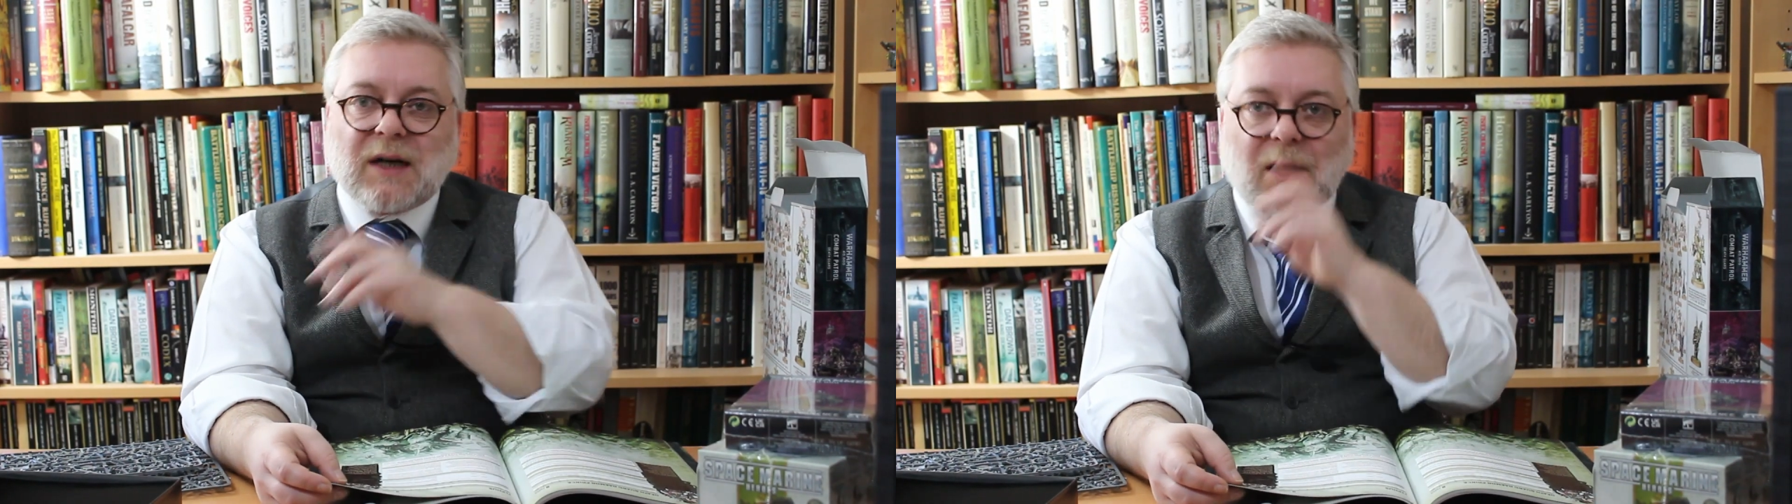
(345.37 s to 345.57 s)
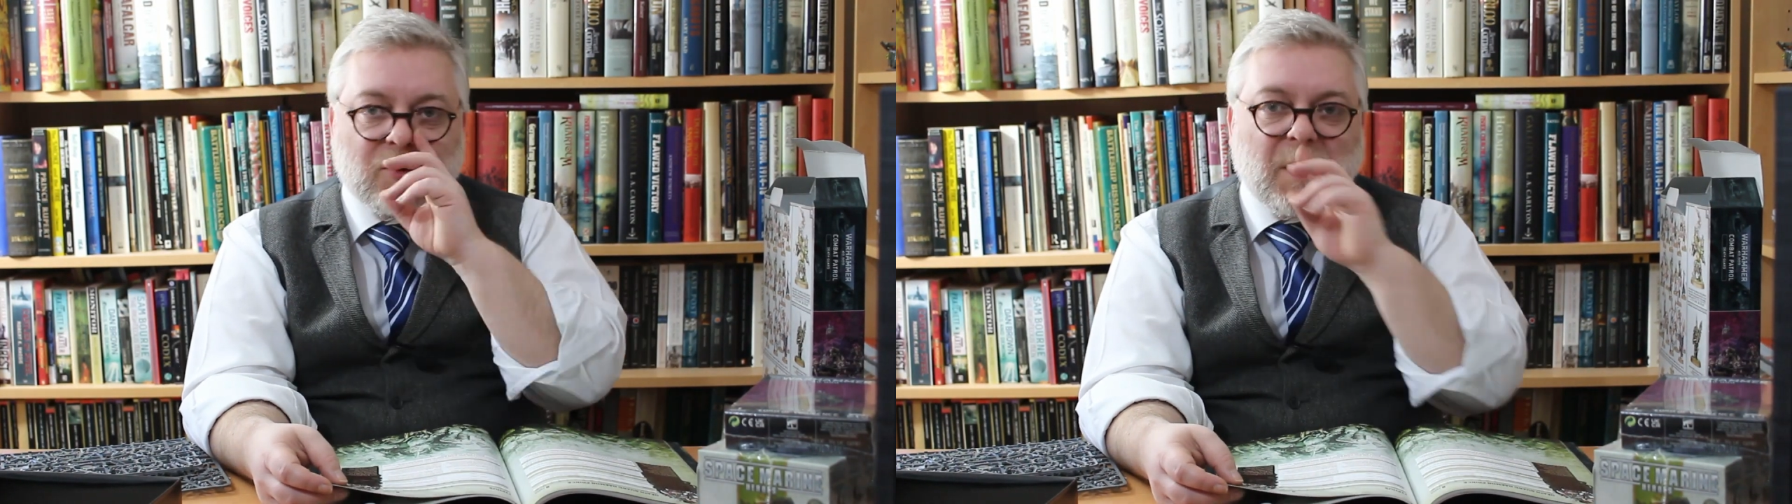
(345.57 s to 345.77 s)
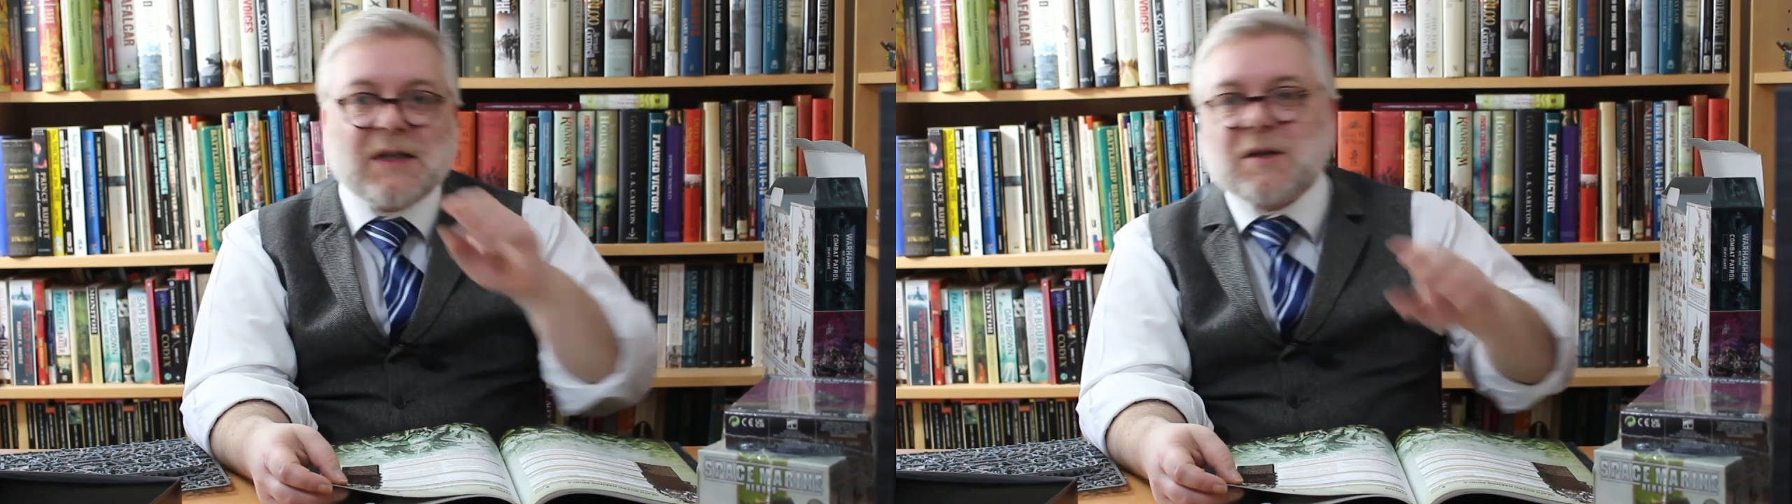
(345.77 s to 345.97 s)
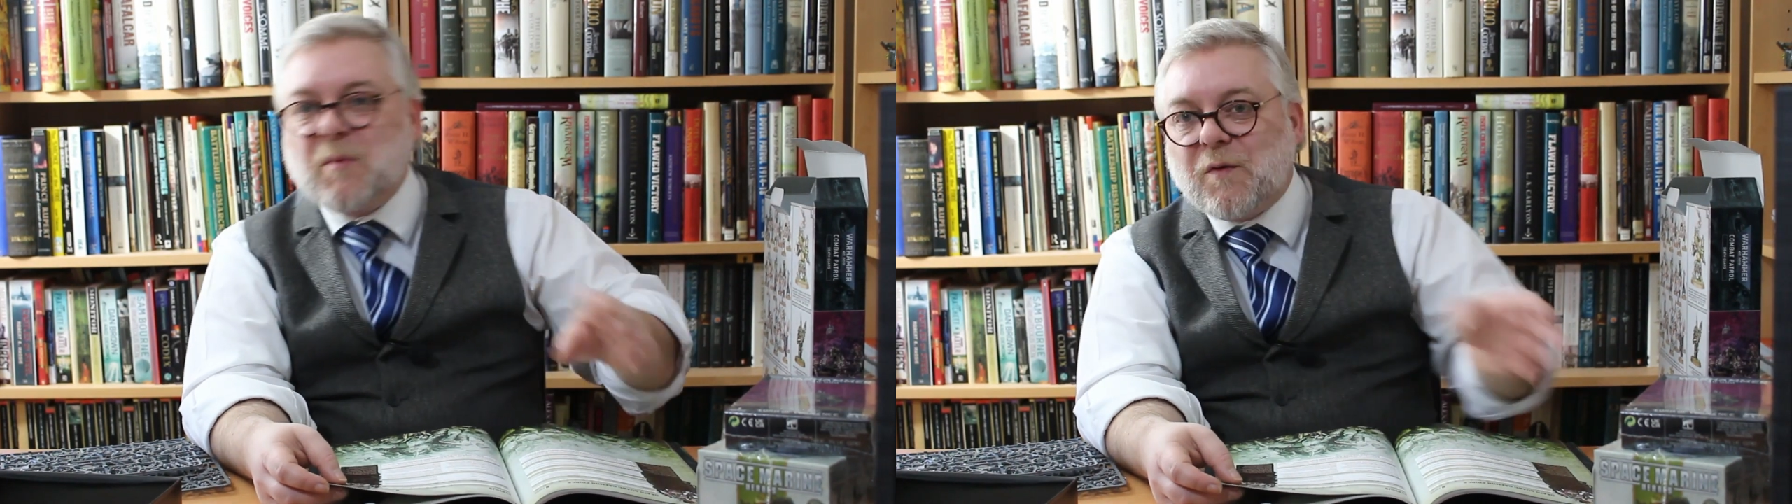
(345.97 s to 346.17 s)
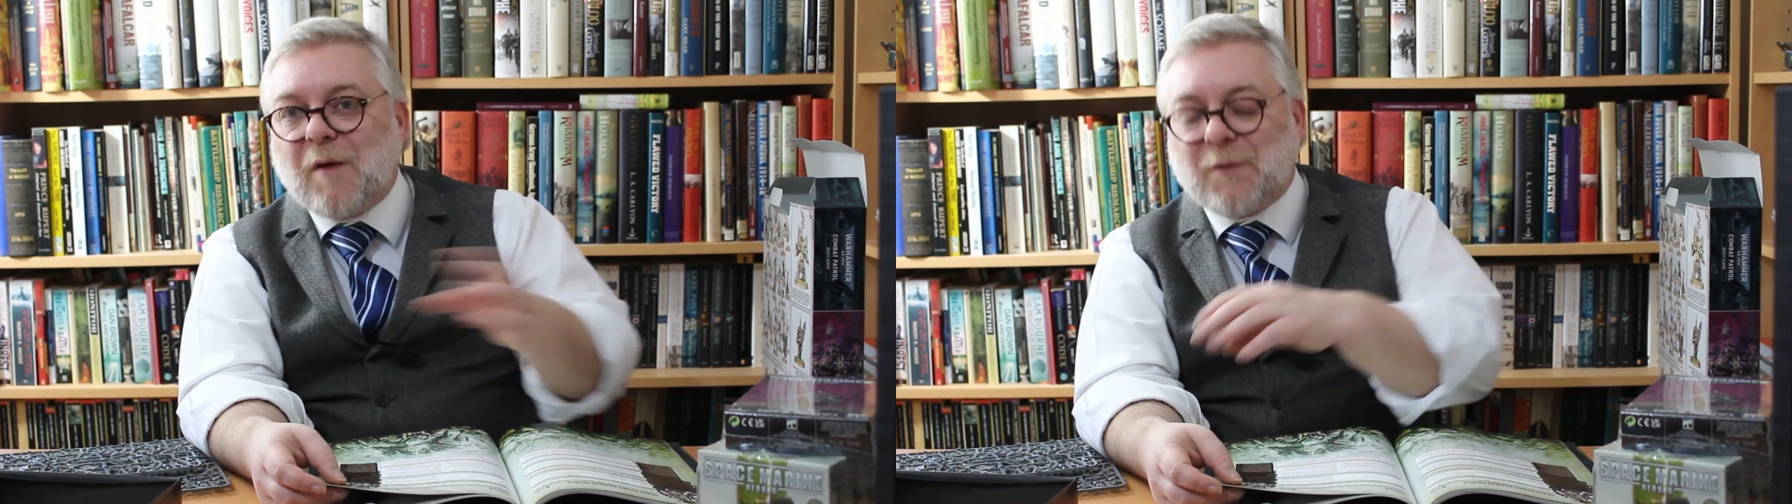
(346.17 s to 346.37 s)
I was ready to
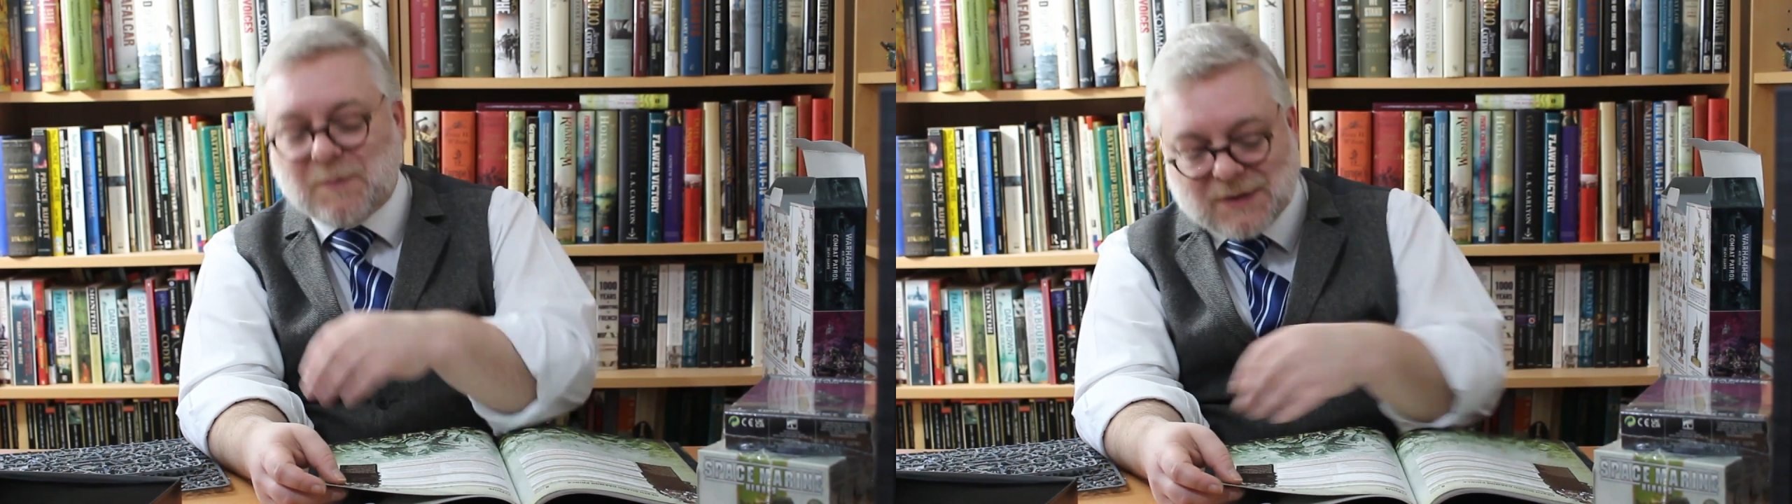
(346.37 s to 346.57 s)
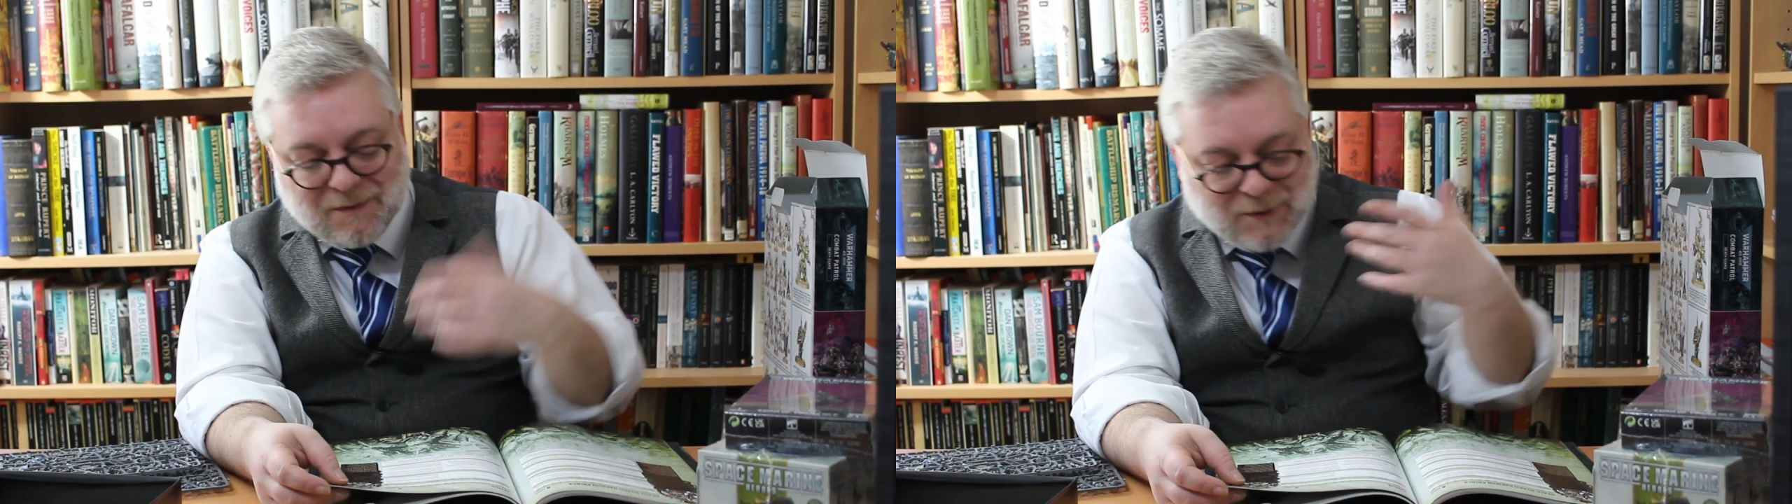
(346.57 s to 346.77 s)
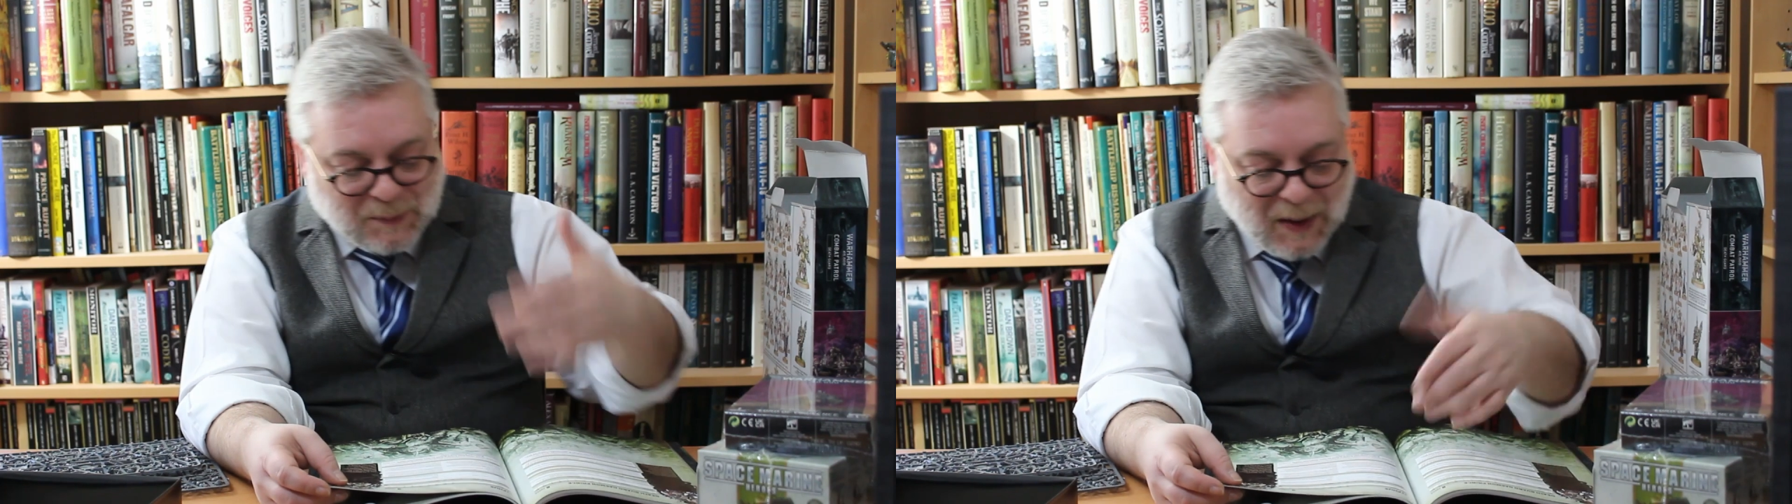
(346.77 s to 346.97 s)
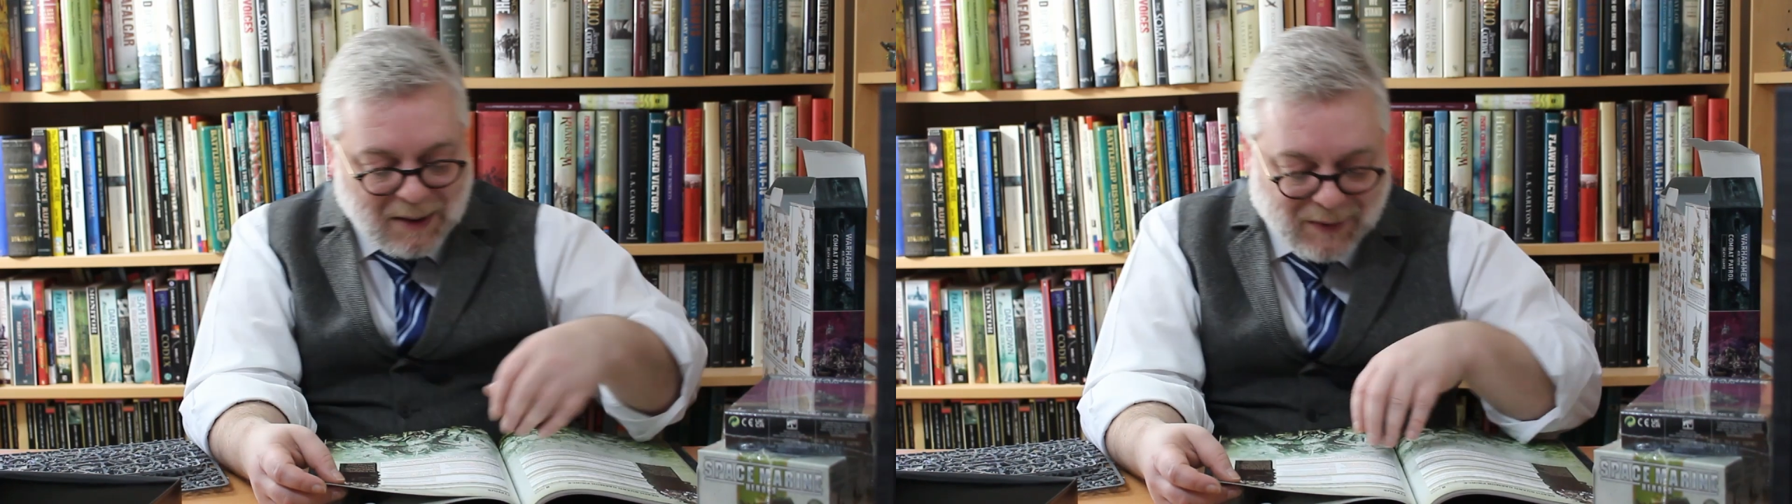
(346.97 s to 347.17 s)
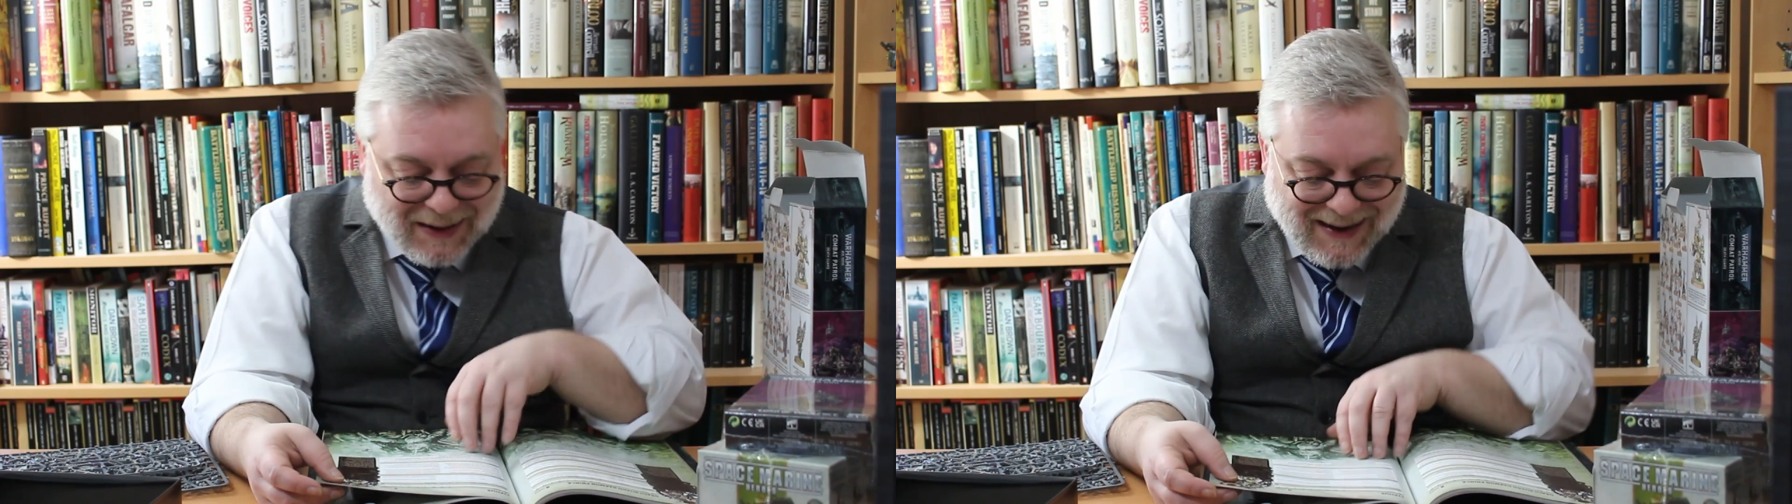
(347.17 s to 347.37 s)
move on from Typhus, but